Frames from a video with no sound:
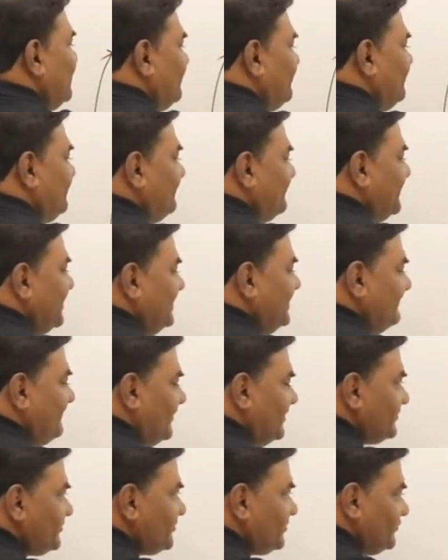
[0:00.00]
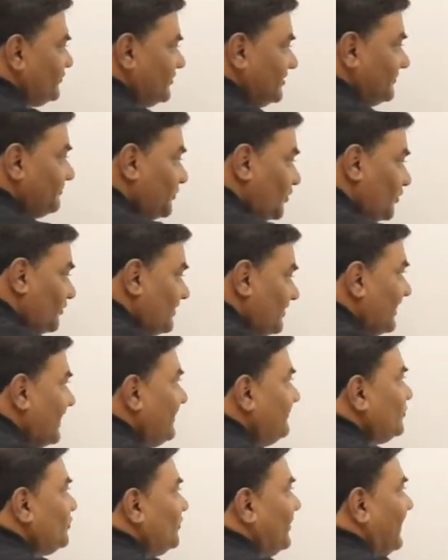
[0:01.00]
the main function or the
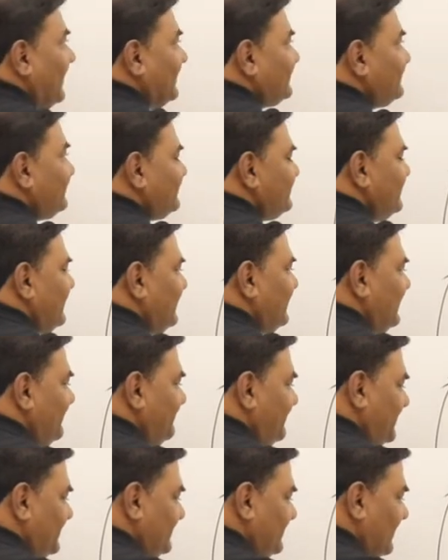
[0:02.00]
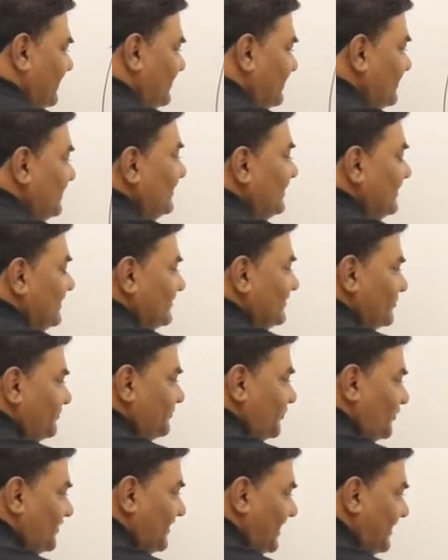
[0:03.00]
program to access that heap area. So
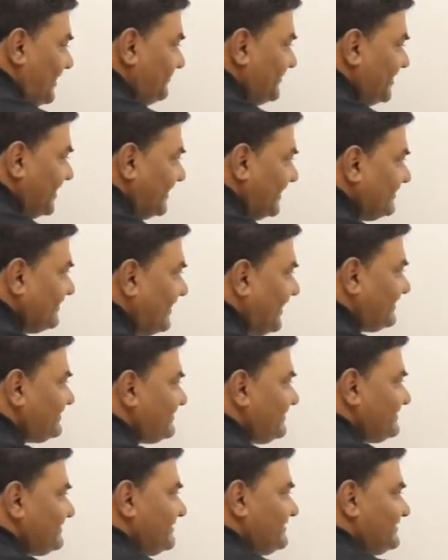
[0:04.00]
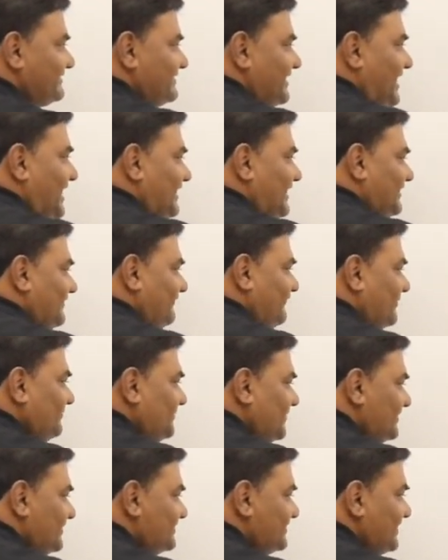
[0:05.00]
program can access a stack.
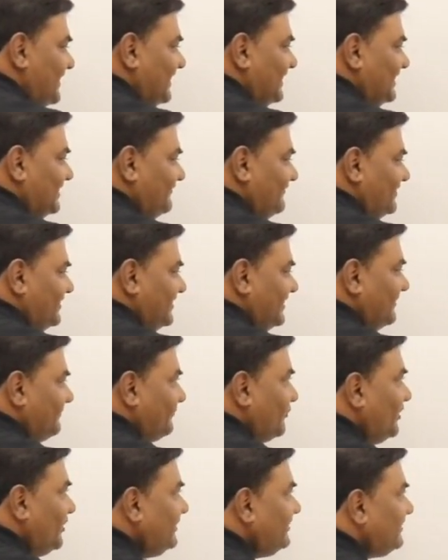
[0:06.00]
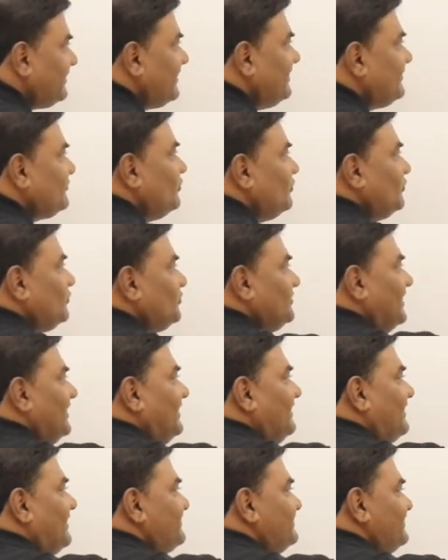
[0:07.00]
From the stack it will take a pointer and go to the
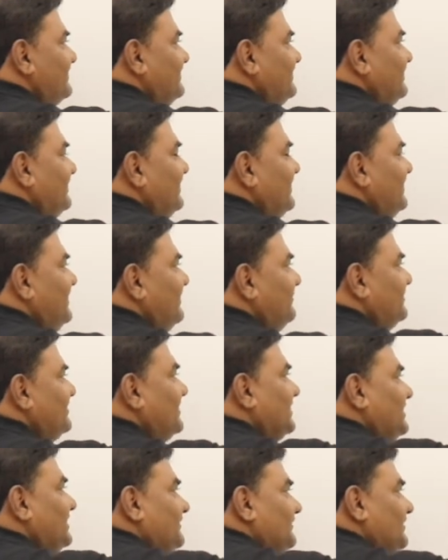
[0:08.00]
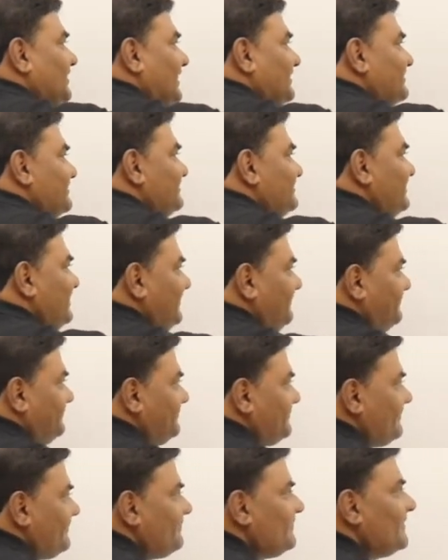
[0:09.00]
address in heap, then it will access heap.